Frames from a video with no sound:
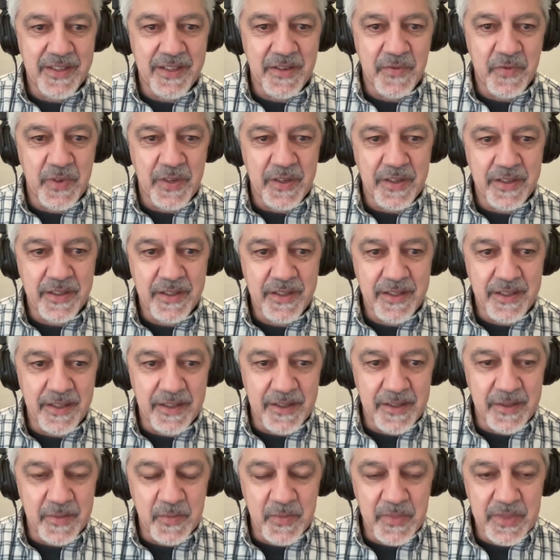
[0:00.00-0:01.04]
different
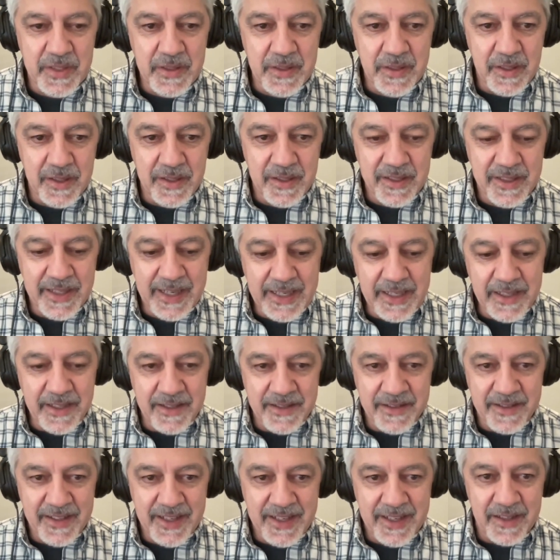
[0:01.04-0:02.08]

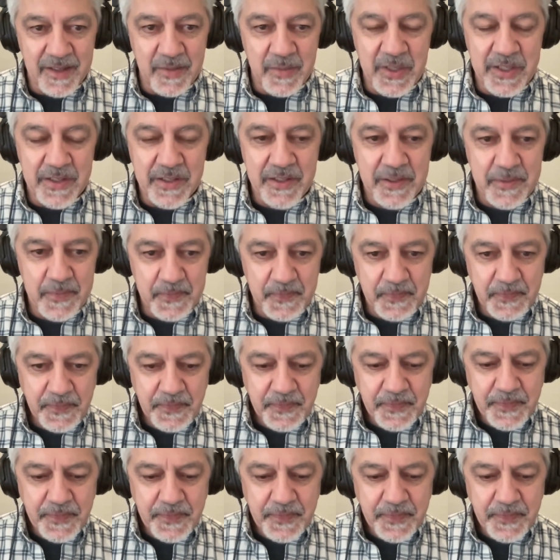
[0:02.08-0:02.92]
data elements.